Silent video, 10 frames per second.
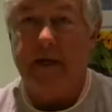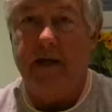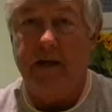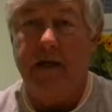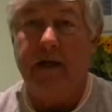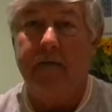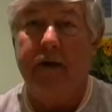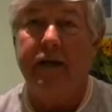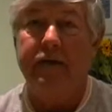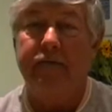Yeah, and then I
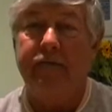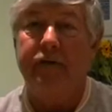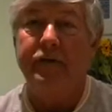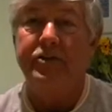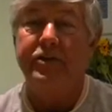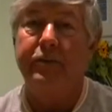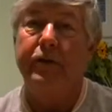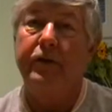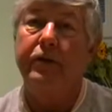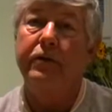made a very
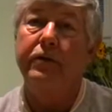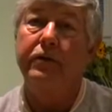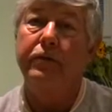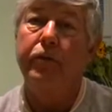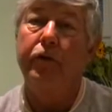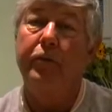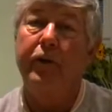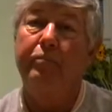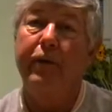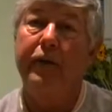similar wheel,
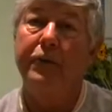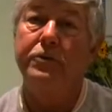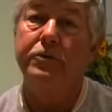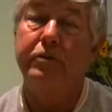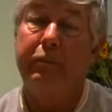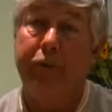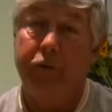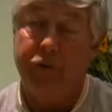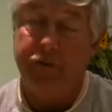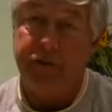but the Bowens was
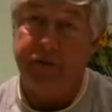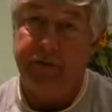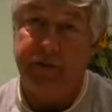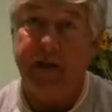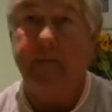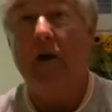poured urethane.